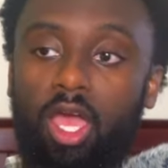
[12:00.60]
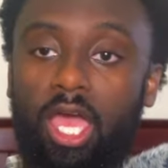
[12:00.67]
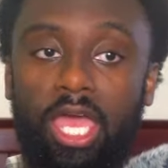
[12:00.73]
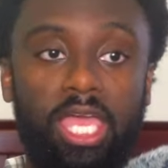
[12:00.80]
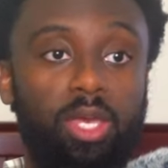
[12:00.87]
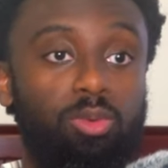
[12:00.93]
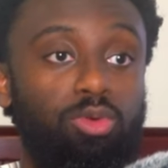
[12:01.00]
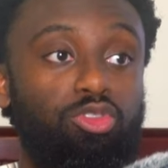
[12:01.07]

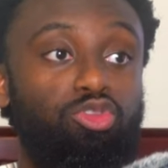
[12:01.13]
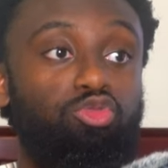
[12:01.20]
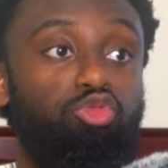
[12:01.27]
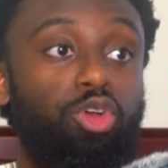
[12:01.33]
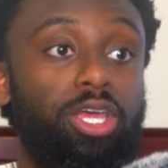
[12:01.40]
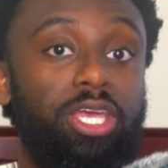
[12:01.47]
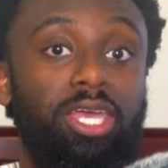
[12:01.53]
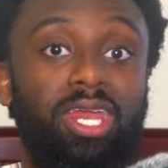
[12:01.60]
he was
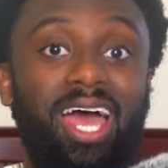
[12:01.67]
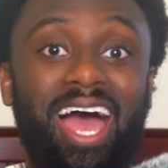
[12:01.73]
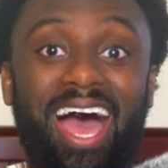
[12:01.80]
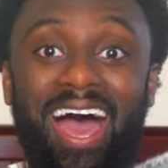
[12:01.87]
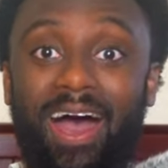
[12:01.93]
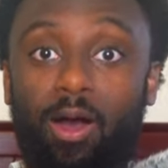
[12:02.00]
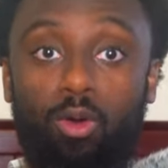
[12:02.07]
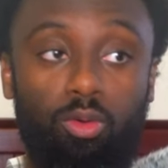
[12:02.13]
freaking
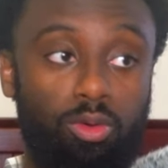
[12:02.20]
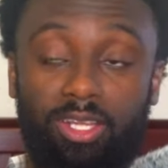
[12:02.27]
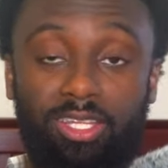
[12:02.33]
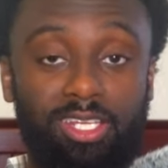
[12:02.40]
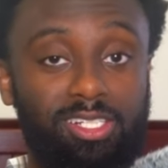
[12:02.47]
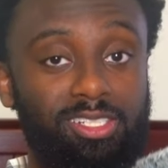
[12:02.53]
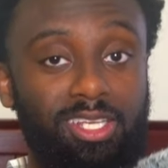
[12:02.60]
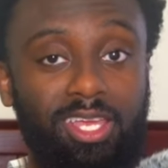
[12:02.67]
out.
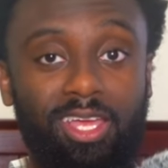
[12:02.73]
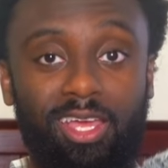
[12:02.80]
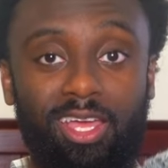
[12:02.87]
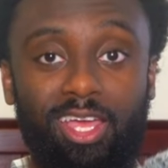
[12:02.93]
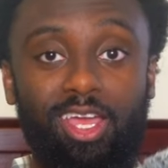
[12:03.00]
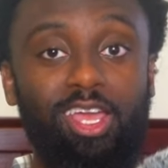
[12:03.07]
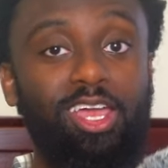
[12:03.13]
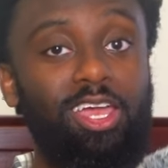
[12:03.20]
It
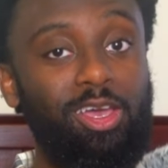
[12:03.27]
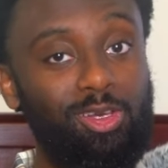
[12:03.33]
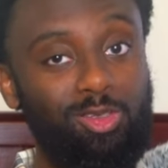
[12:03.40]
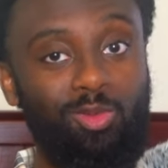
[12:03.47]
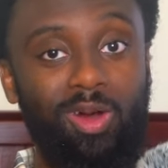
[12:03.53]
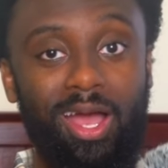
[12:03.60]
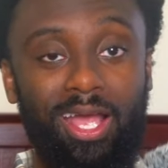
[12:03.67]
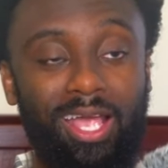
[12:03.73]
was a
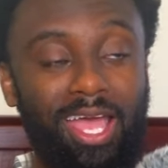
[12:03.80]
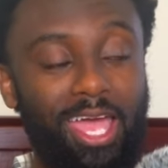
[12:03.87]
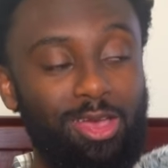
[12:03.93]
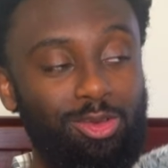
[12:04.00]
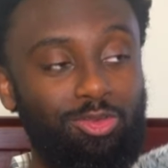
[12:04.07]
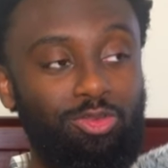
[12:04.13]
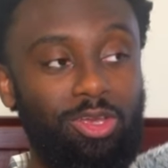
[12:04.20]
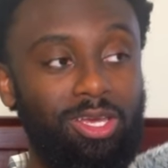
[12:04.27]
white guy. He
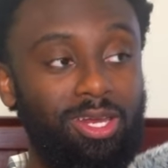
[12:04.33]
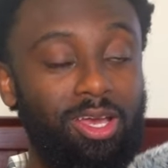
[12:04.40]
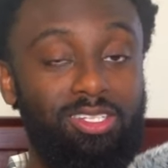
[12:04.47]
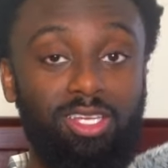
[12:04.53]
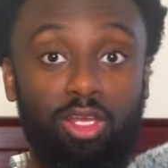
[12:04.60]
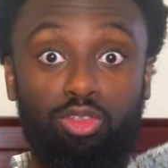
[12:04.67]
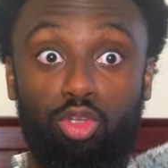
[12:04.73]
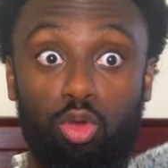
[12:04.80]
was freaking out. He's
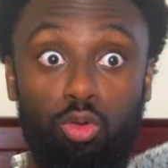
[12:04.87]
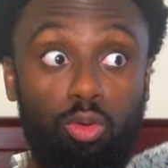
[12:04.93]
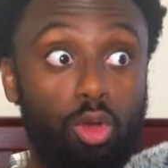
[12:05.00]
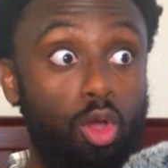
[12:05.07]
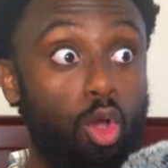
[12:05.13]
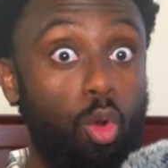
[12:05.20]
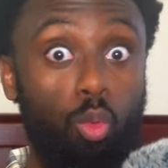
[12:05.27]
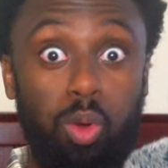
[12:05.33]
like, dude,
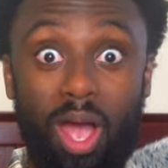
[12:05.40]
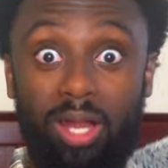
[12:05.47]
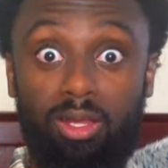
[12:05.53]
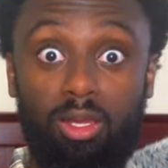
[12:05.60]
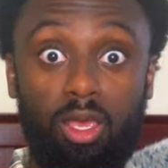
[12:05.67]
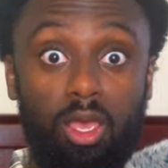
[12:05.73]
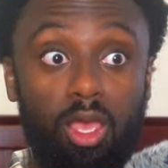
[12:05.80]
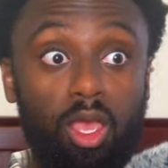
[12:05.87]
what?
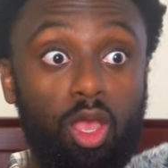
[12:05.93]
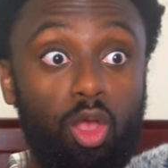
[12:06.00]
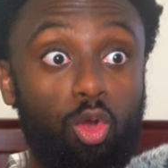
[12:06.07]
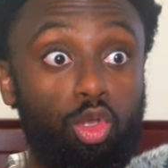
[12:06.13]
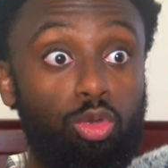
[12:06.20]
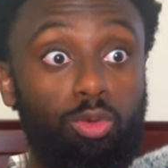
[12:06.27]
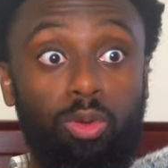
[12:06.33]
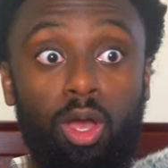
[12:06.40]

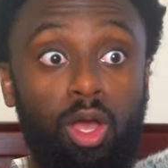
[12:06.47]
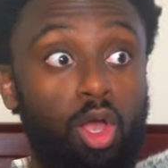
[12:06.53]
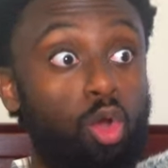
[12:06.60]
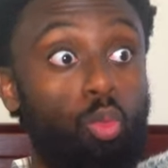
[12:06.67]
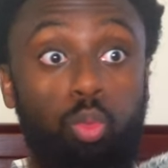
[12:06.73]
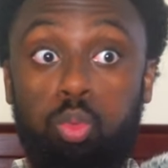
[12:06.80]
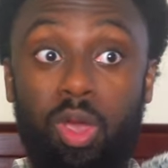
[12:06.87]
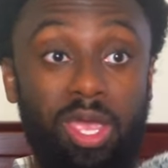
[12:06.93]

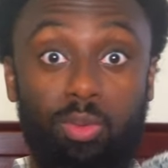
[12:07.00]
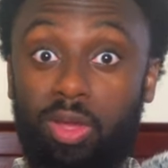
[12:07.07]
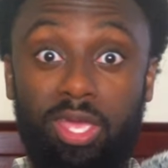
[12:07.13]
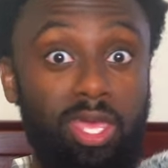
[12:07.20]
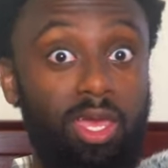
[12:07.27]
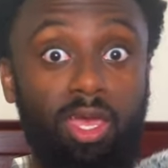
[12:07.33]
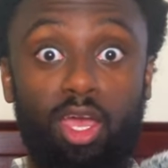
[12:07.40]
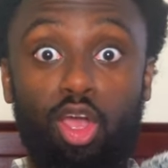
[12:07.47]
We
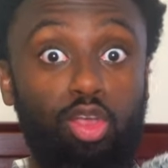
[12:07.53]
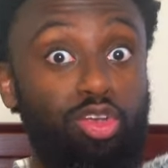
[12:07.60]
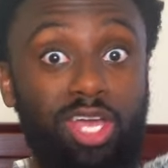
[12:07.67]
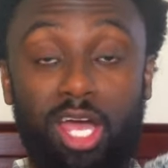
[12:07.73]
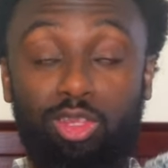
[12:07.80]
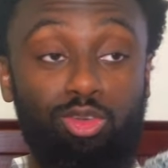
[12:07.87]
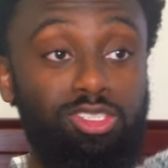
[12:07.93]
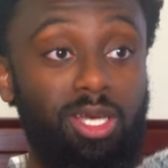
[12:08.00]
you
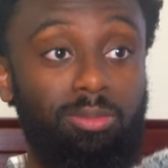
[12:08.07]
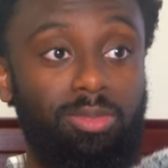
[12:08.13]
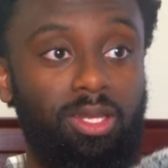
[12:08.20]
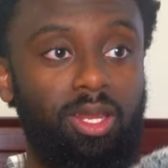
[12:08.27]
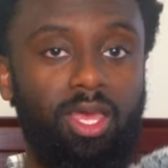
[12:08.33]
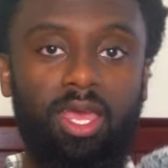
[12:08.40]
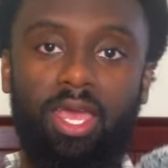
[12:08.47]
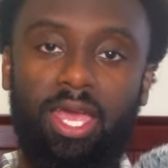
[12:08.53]
gotta do something.
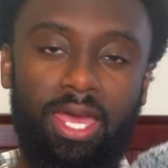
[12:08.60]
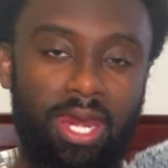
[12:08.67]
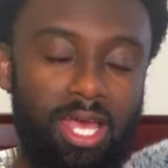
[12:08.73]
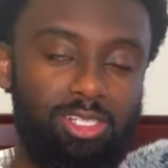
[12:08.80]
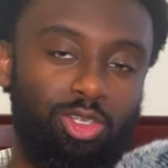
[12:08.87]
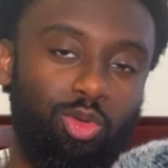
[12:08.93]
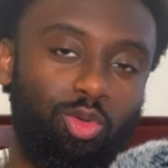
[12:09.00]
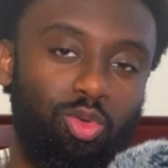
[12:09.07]
And
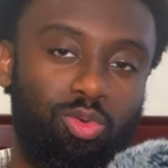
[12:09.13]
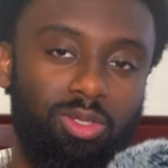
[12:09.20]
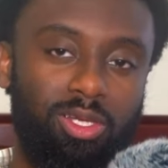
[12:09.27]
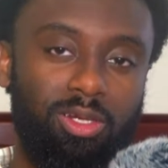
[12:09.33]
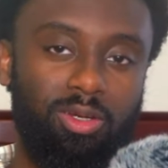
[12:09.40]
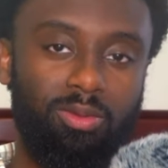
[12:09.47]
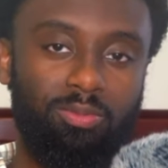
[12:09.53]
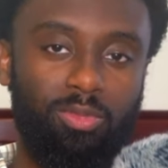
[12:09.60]
as the crew
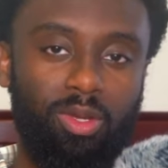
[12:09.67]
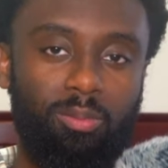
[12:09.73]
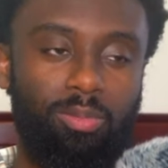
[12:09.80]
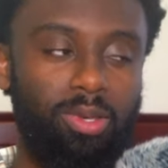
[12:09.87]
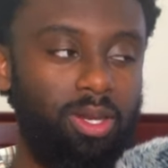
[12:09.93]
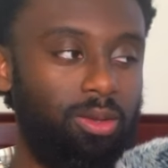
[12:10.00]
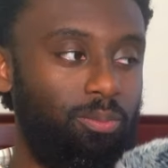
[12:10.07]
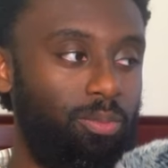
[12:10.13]
leader,
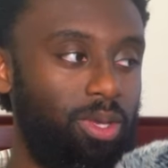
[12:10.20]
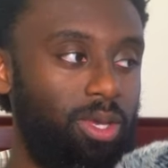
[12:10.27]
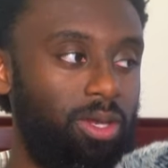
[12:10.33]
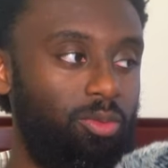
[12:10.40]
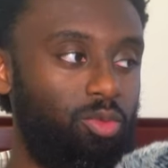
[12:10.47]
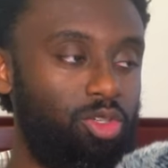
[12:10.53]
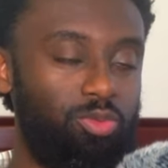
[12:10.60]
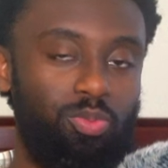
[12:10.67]

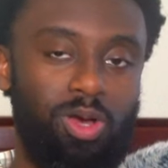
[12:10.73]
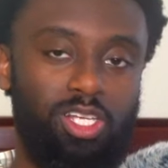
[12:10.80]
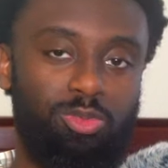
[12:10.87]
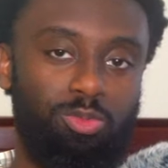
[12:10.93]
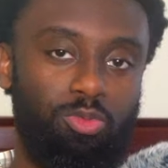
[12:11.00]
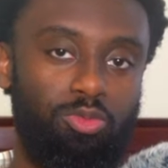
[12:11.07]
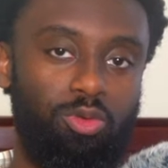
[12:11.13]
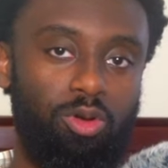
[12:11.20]
being
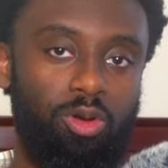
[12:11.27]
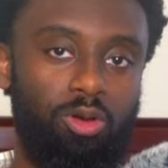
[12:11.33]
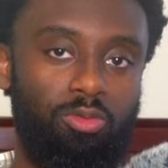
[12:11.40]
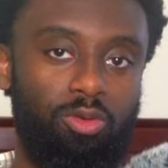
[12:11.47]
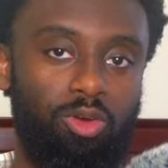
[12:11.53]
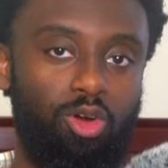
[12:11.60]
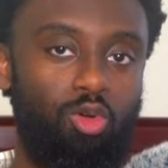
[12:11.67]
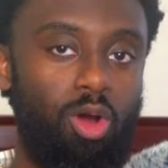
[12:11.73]
responsible for
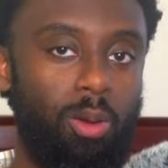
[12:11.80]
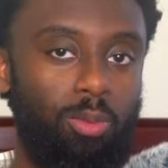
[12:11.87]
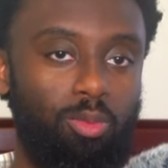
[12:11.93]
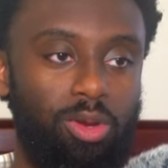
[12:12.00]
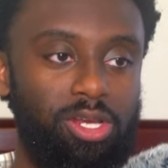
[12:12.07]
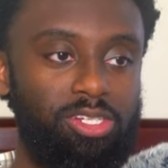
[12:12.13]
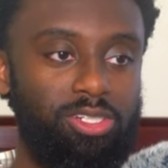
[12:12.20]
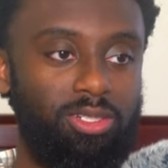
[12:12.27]
the whole
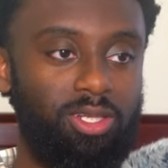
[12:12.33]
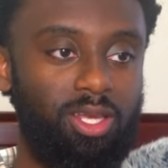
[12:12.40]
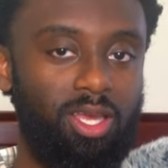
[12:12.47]
operation,